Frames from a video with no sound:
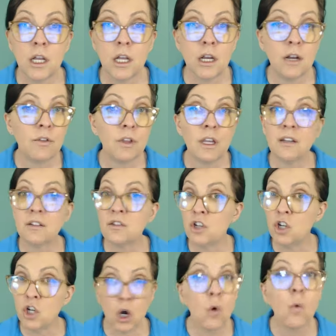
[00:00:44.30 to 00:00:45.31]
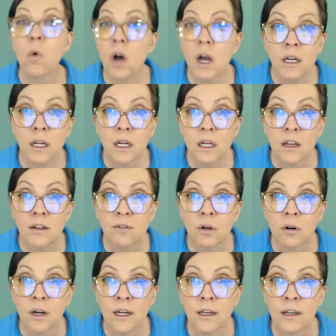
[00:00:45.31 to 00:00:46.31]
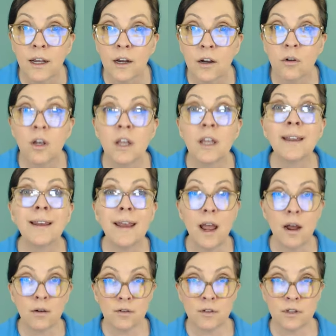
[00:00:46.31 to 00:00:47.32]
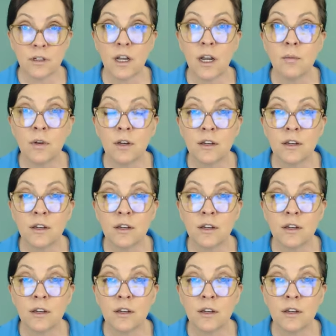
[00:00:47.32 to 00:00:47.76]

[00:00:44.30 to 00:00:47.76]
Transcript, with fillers: And if the kids don't want any of it right now, now's the time to